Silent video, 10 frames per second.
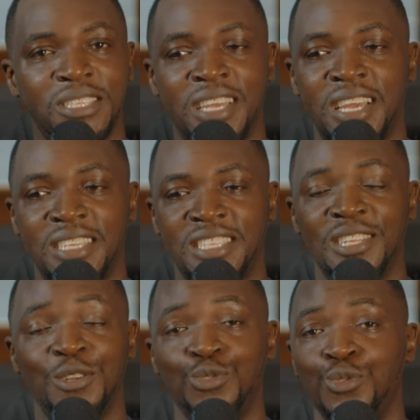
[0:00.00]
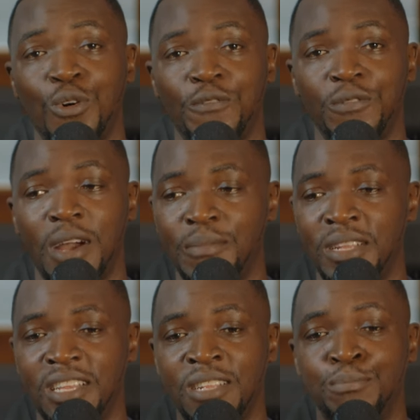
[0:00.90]
The channel took off. I
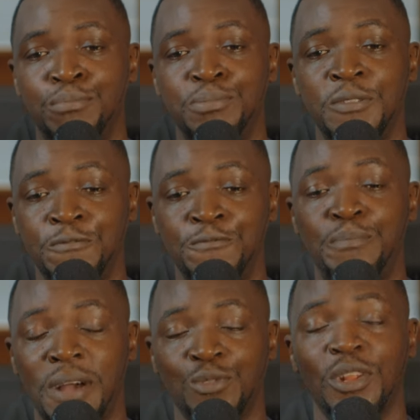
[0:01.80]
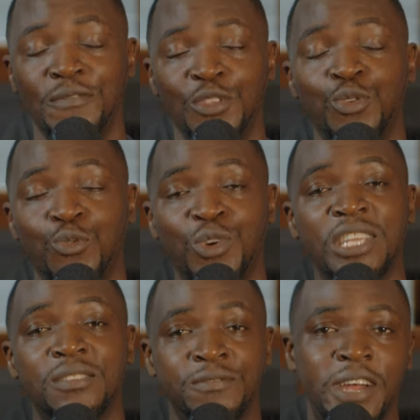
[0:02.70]
mean, it, the particular video
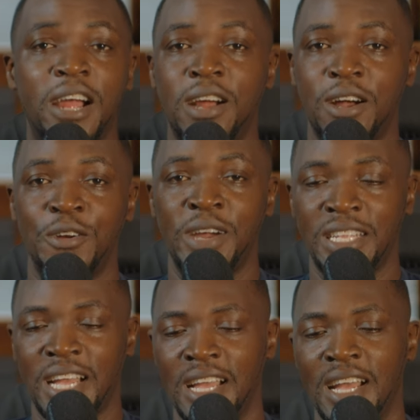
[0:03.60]
went viral. All right.